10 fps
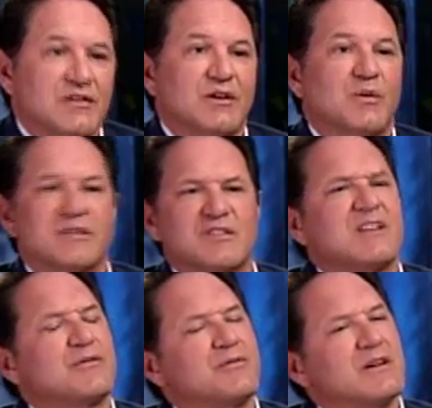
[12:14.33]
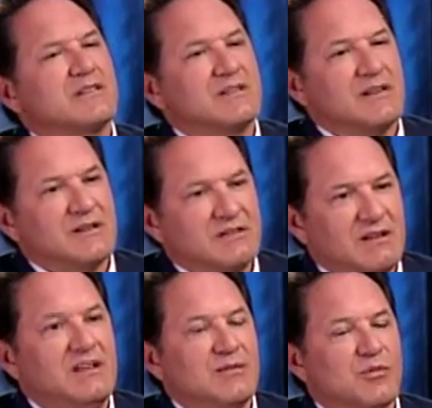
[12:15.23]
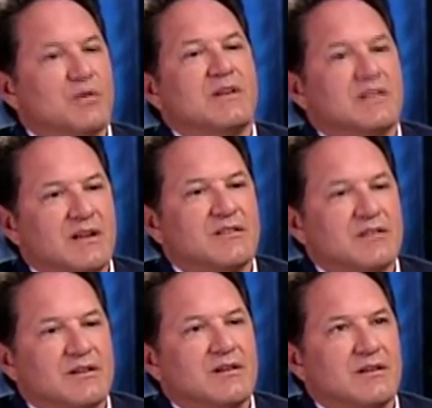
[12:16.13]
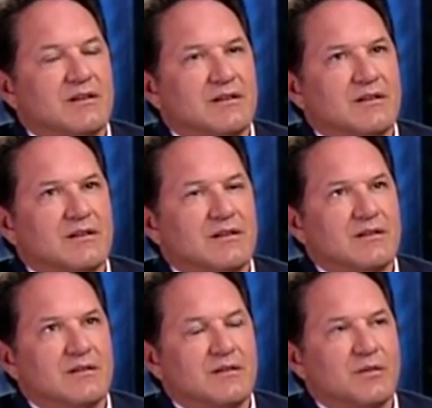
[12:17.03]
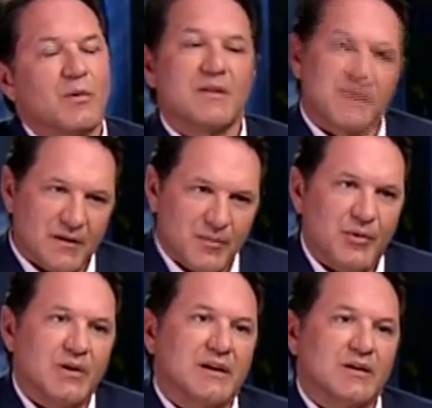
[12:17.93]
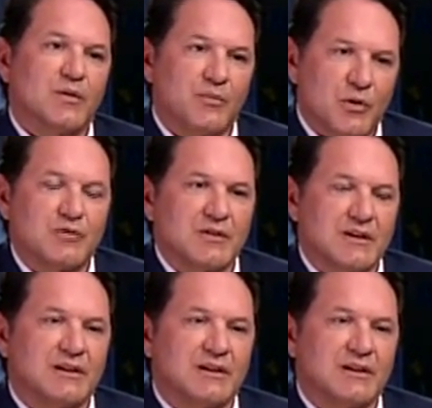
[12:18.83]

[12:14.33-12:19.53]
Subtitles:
easygoing? Does that affect a team or the intensity in the way that they play or approach the